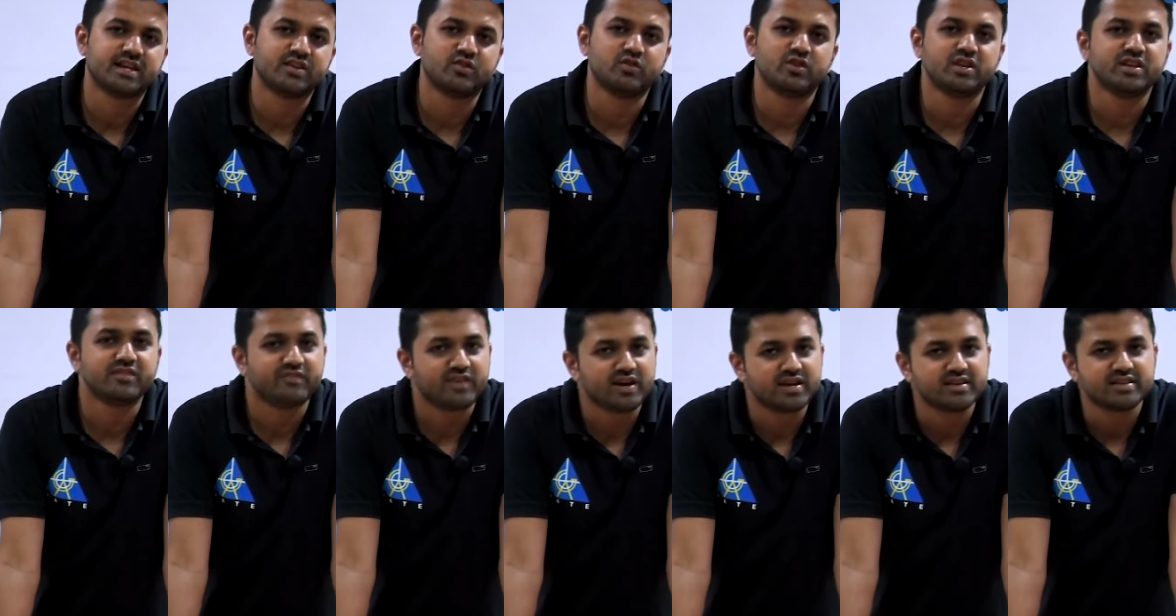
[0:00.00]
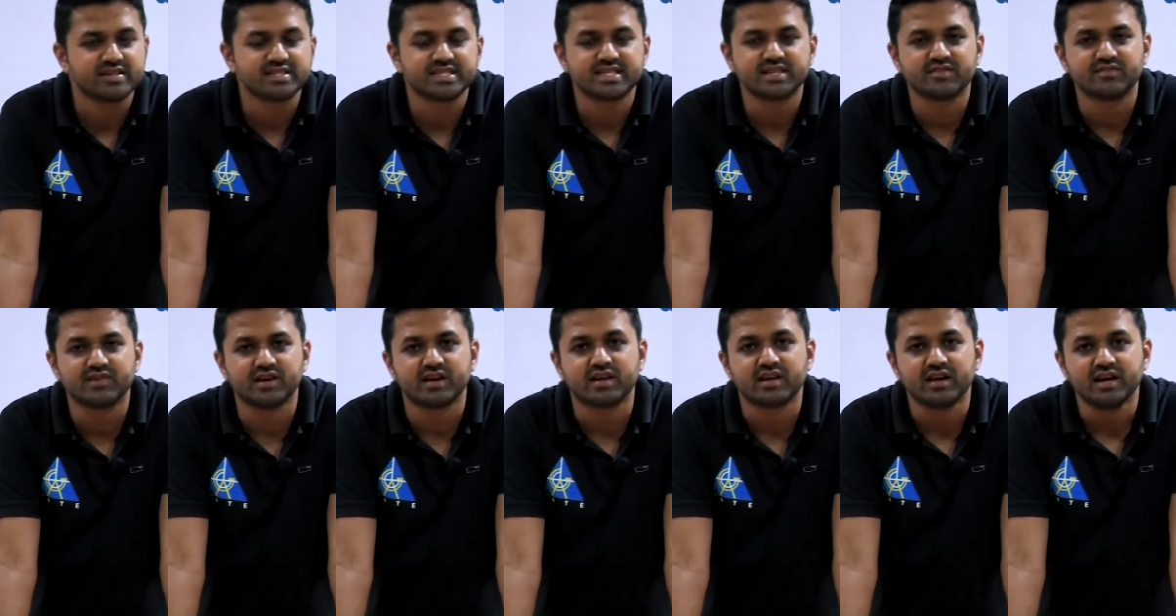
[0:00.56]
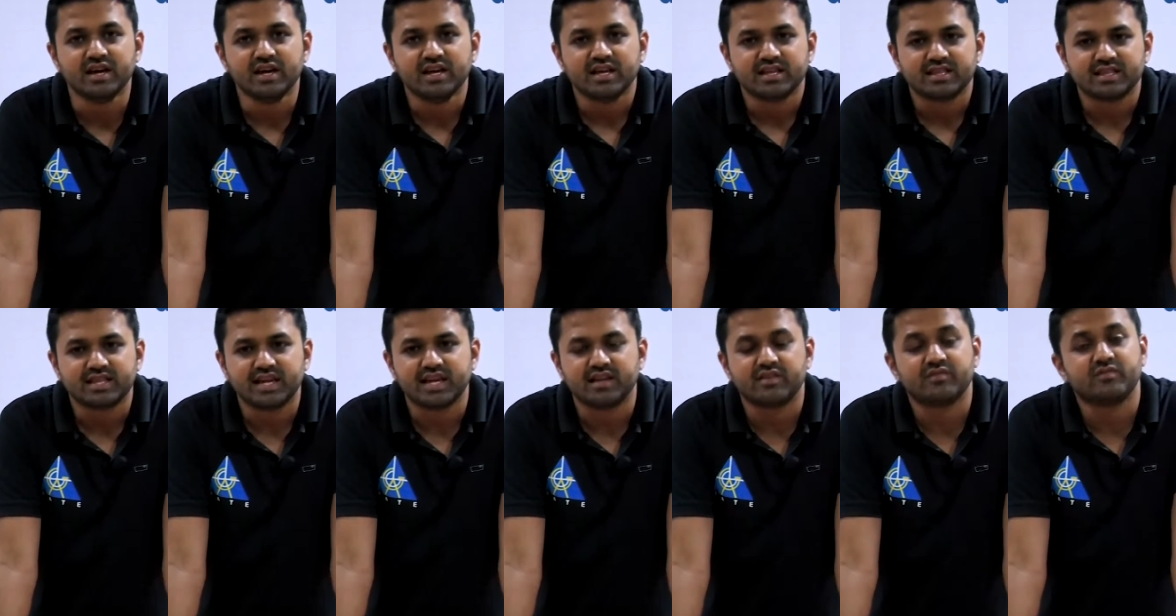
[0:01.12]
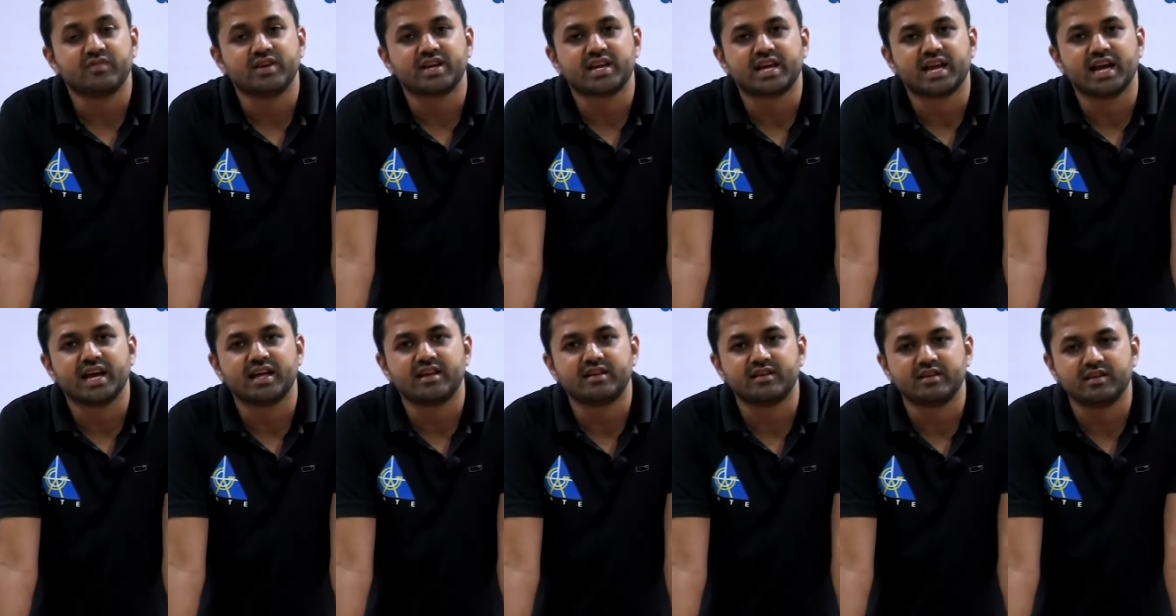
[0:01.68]
and only one receiver, then we
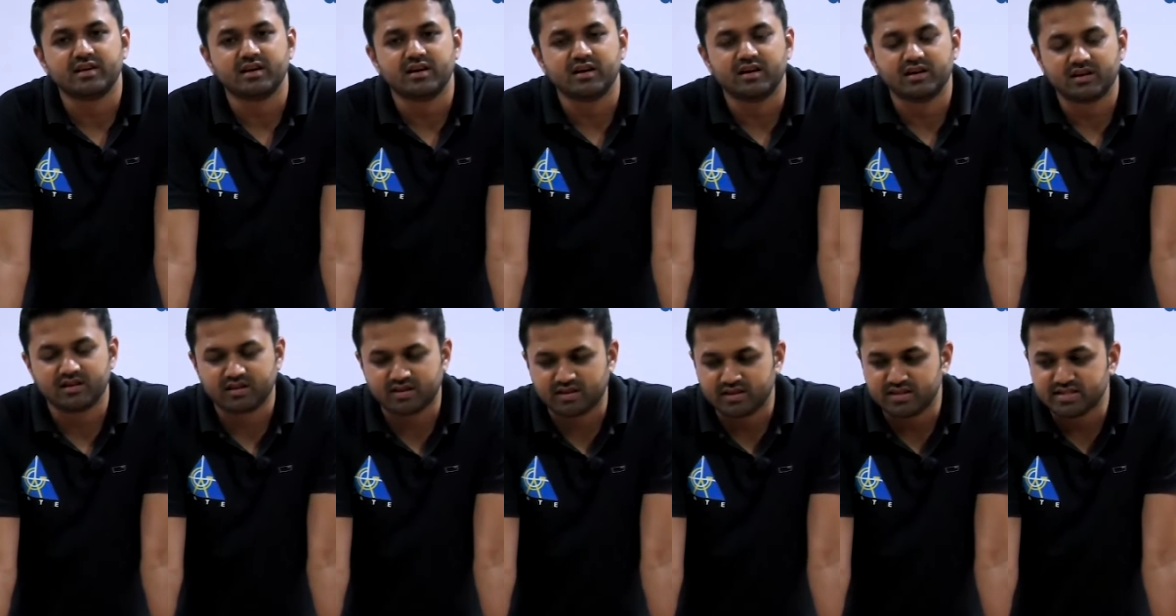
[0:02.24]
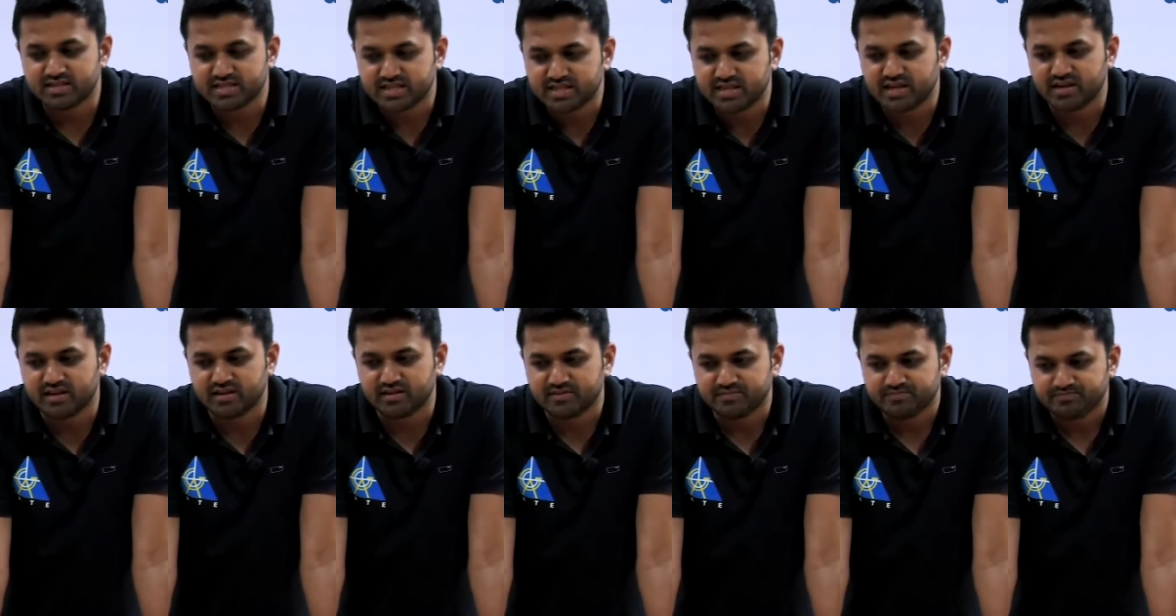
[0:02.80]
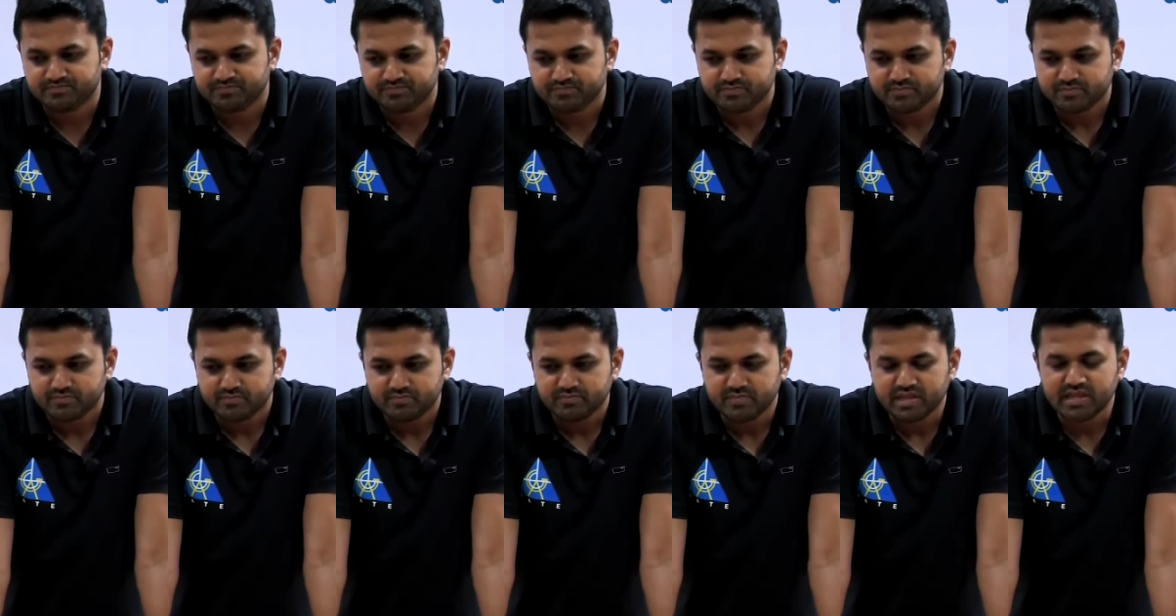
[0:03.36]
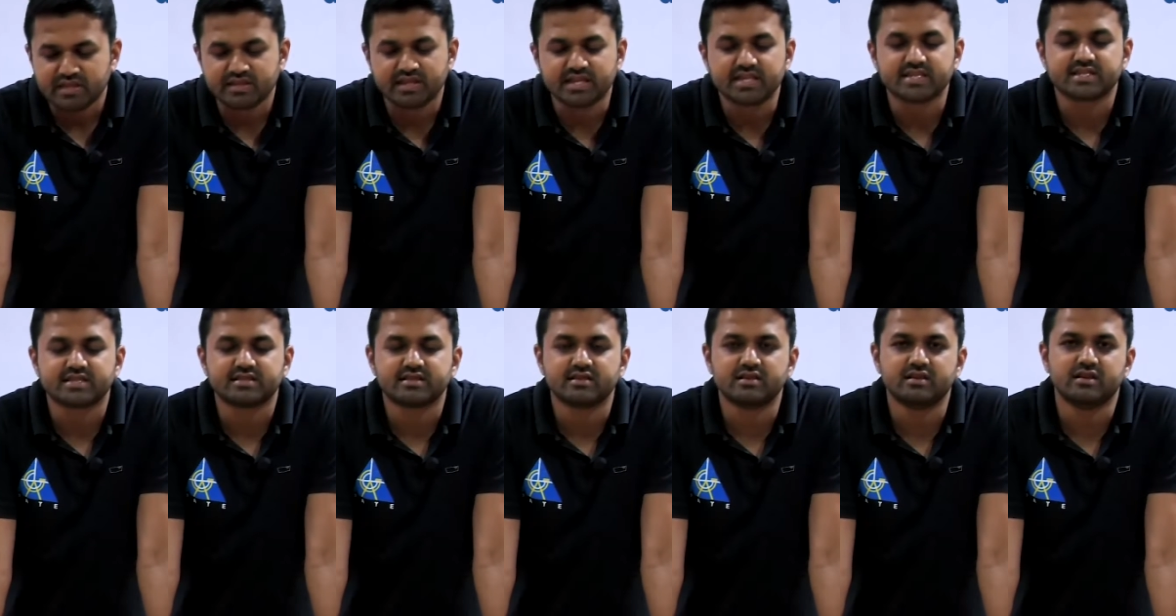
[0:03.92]
can consider
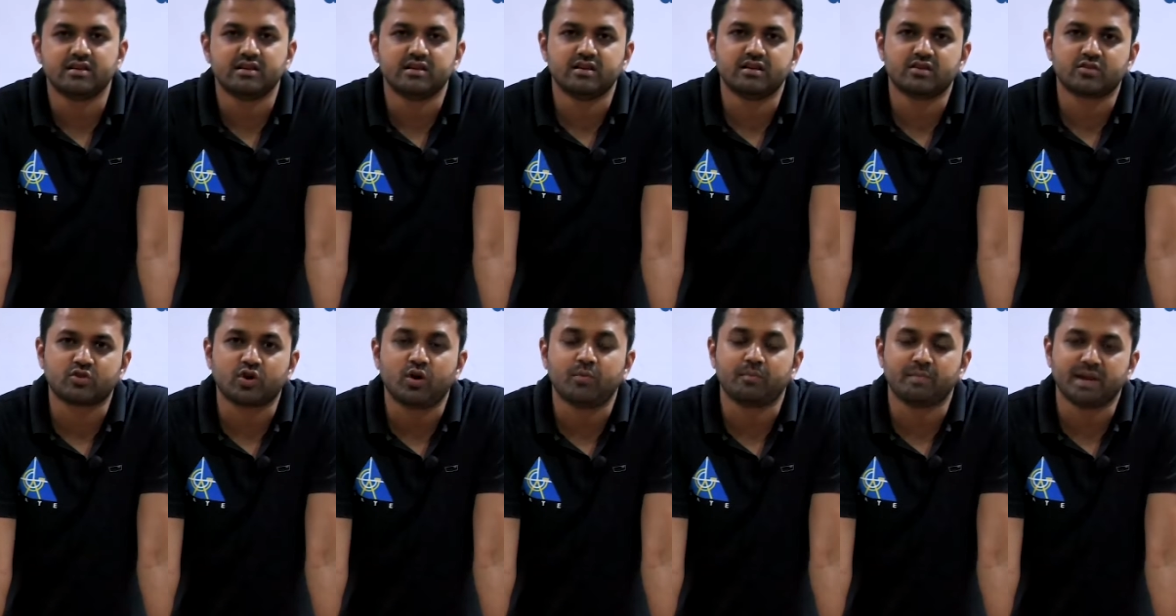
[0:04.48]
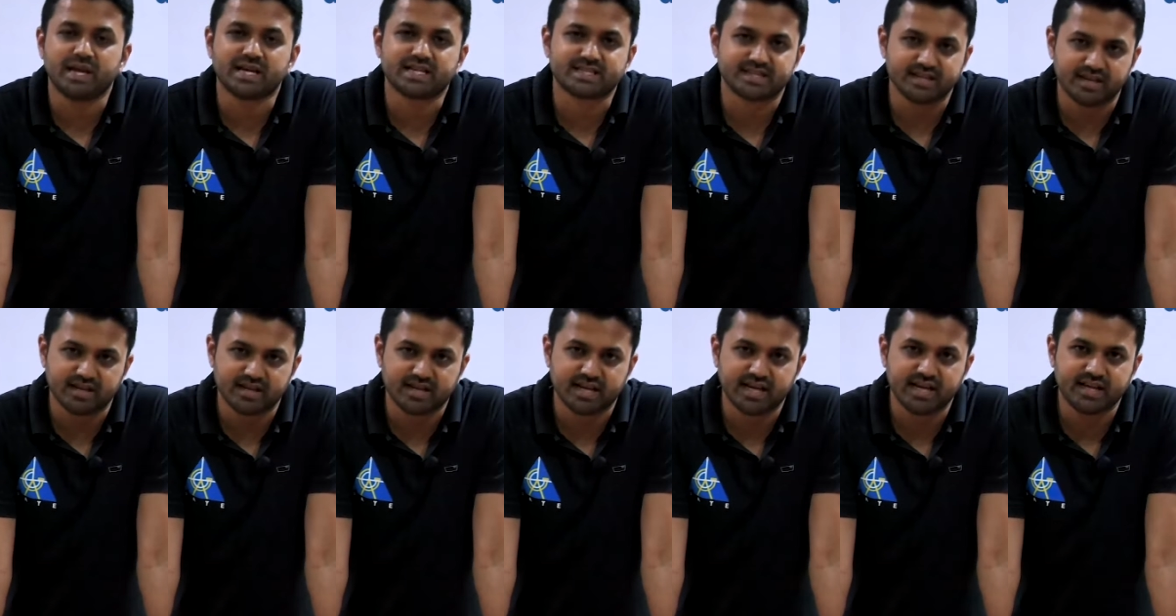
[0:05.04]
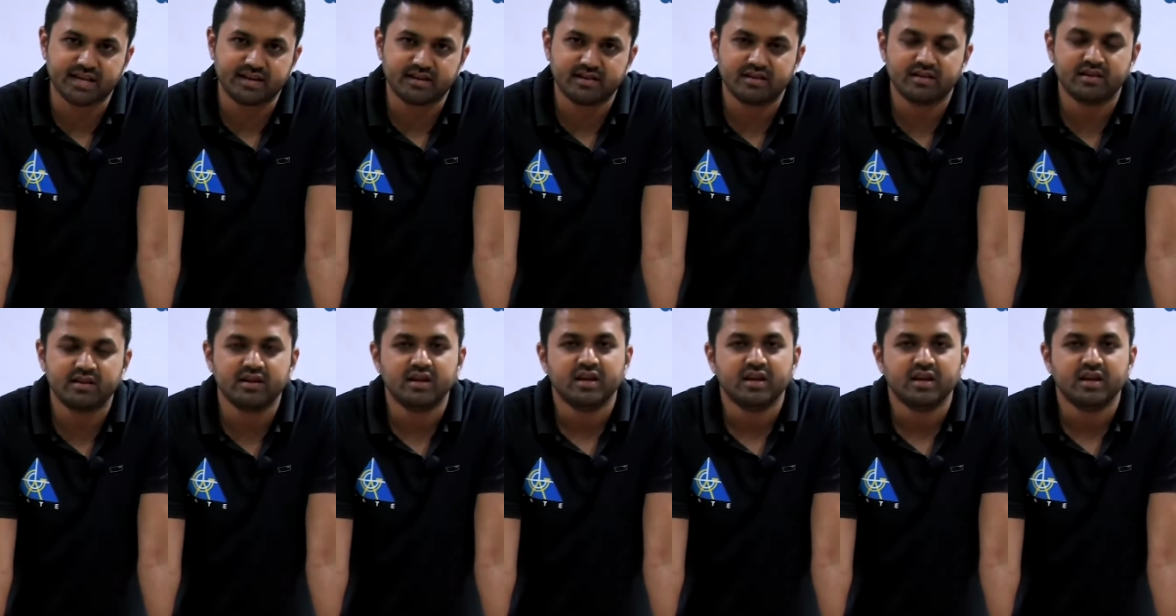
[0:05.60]
this complex circuit